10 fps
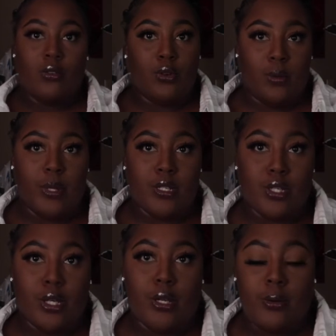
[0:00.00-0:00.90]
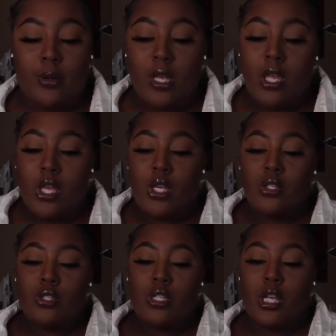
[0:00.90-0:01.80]
4 minutes ago.
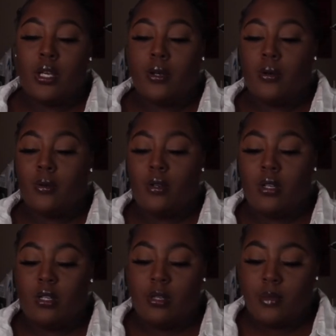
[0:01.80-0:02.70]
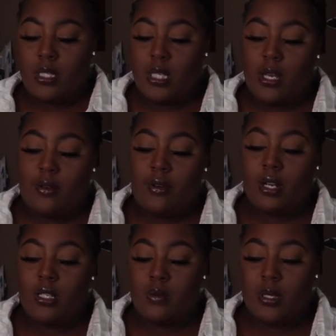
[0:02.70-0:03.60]
So let me see how
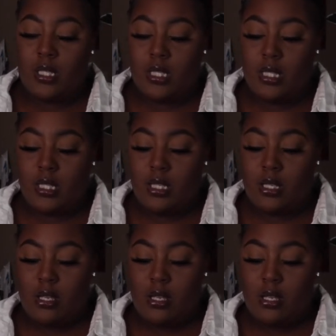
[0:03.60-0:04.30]
far this place is.